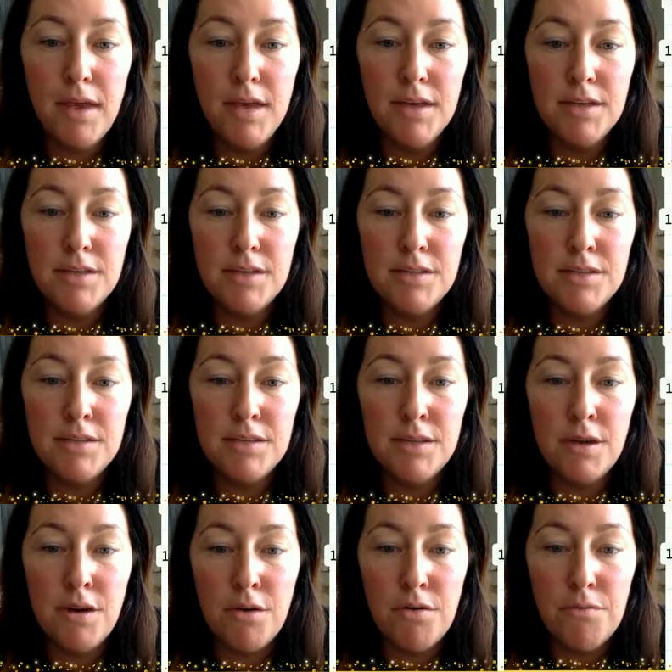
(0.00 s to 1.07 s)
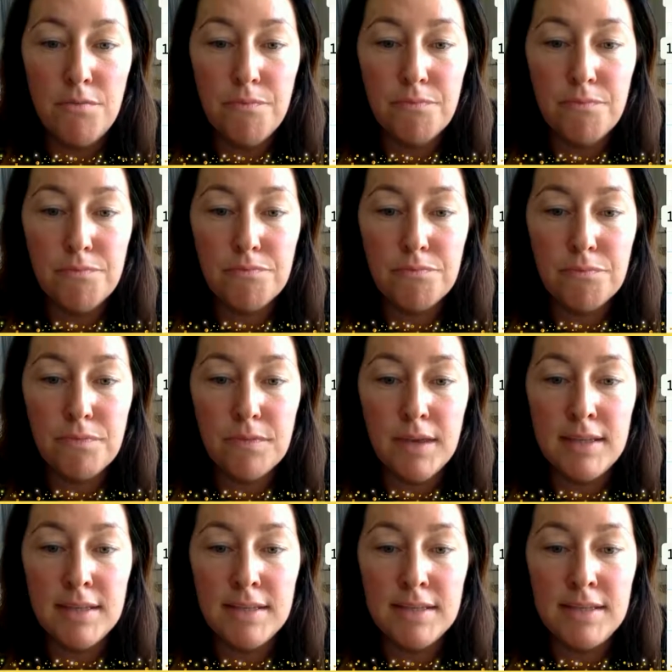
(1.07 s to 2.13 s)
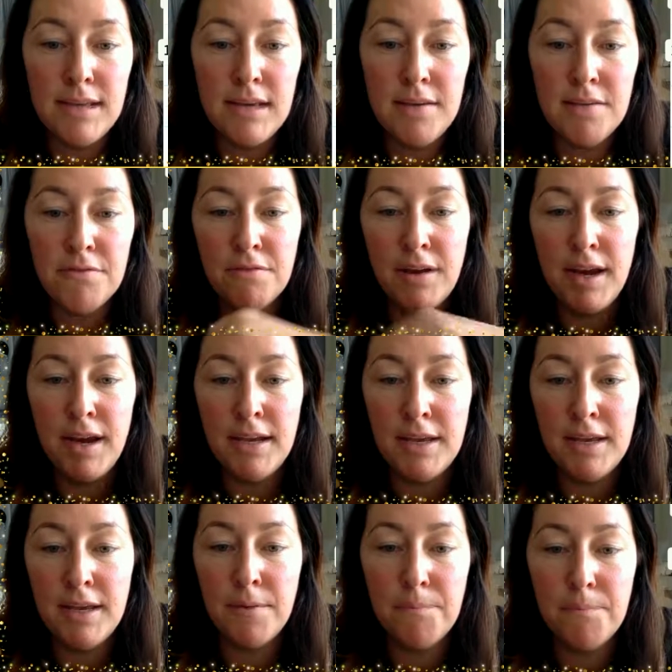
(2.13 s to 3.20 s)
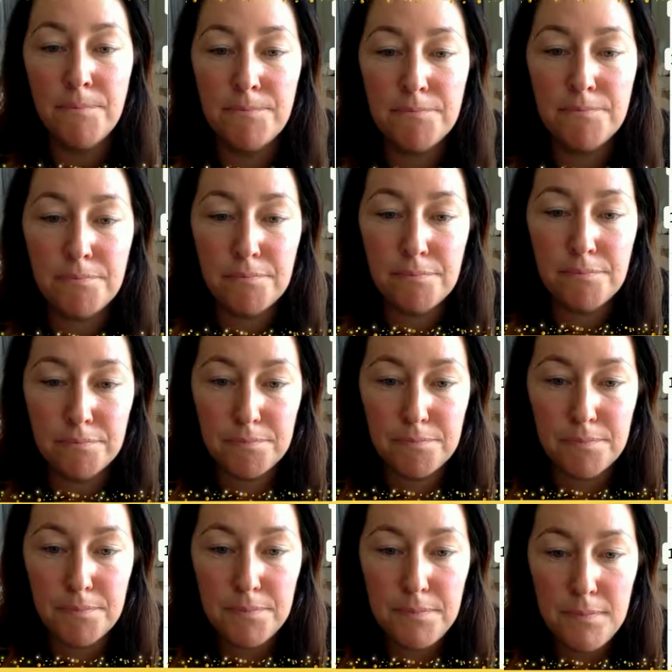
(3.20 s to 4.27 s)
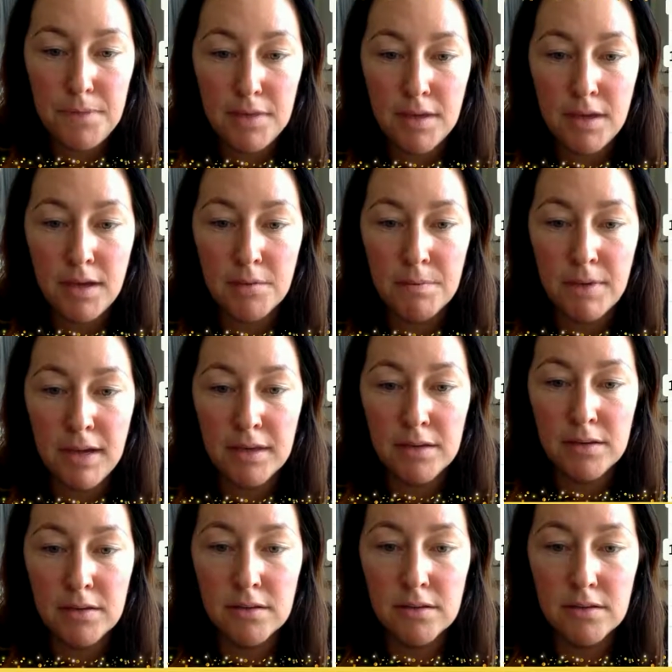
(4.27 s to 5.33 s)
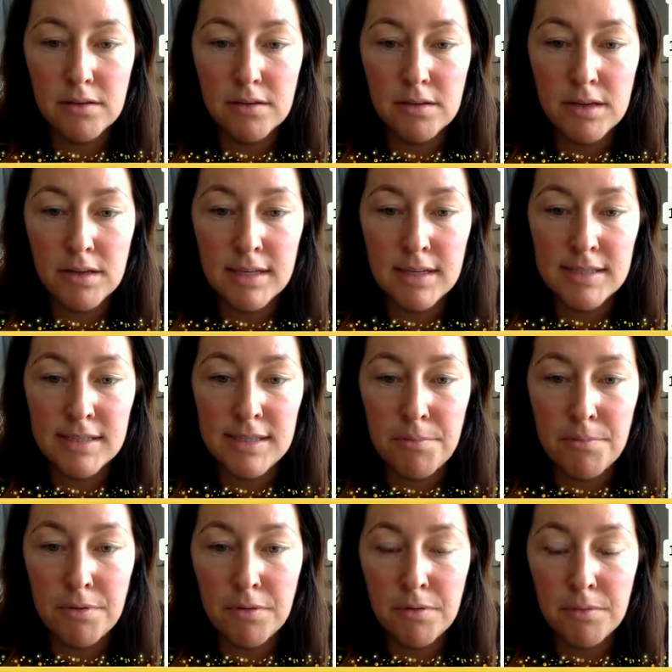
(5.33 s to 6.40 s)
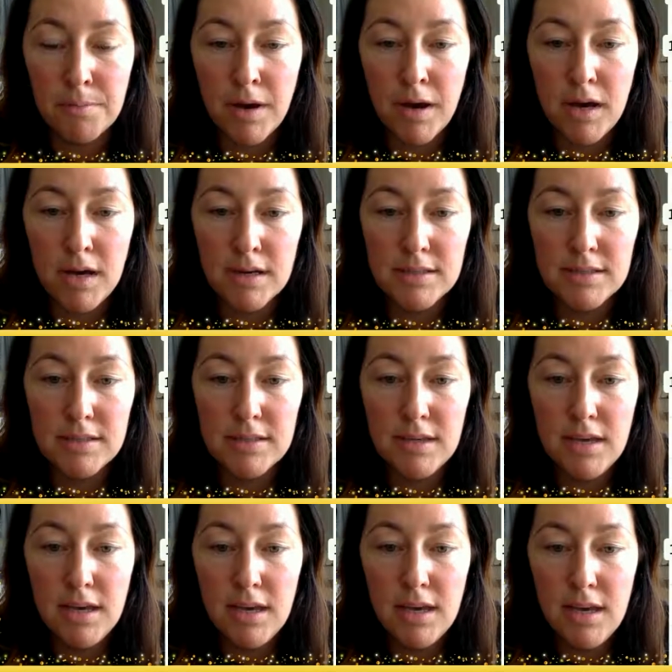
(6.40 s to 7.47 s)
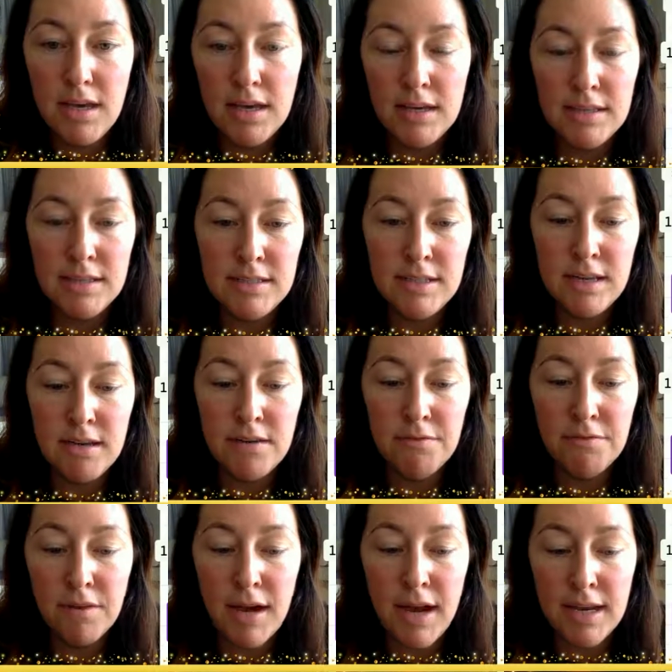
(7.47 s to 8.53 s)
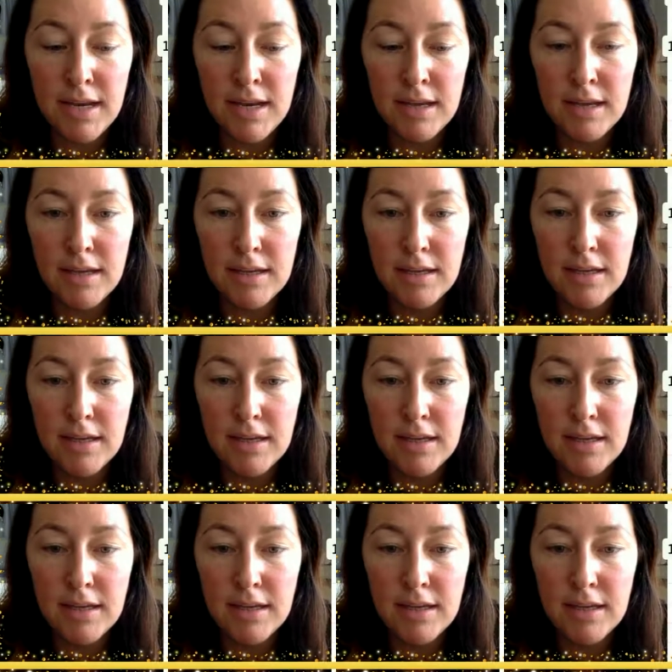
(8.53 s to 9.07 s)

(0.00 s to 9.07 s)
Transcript: So instead of writing, here my little example box, instead of writing